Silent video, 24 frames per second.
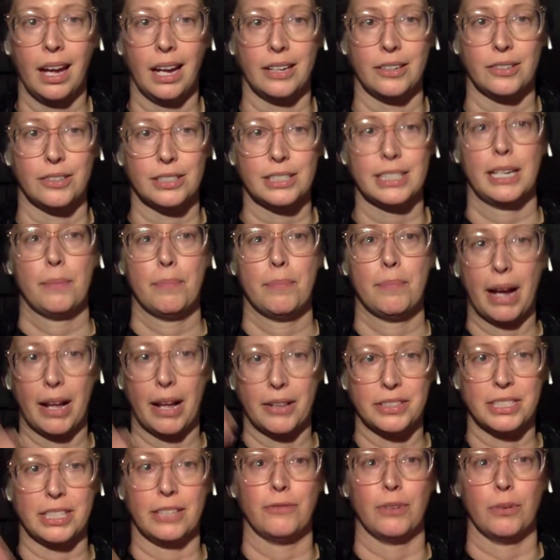and you're just like
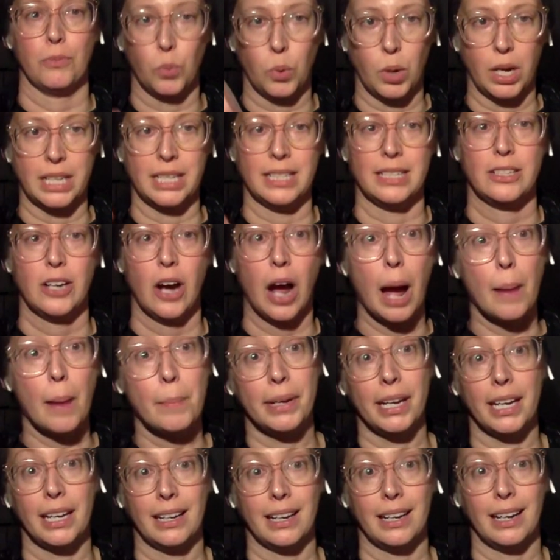bouncing from one
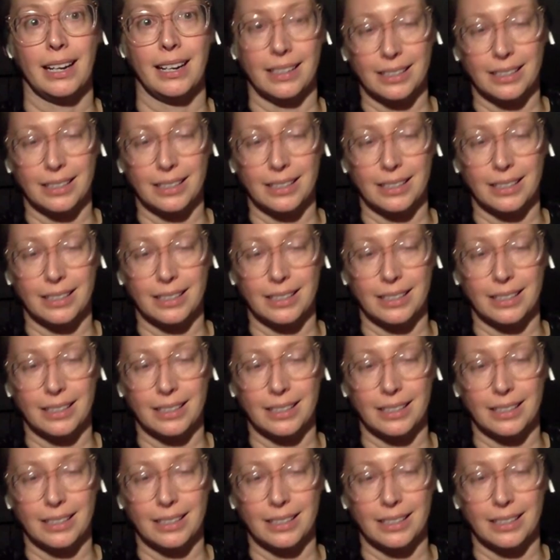topic